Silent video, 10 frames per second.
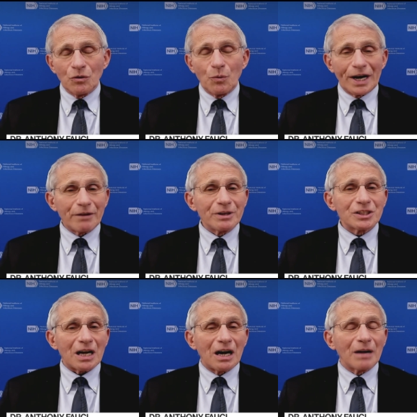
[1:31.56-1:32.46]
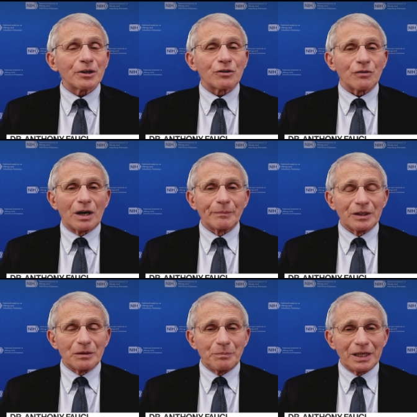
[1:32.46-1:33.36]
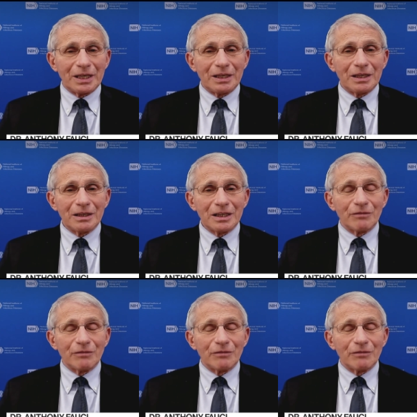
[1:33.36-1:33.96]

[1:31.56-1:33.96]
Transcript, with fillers: where is Omicron going to be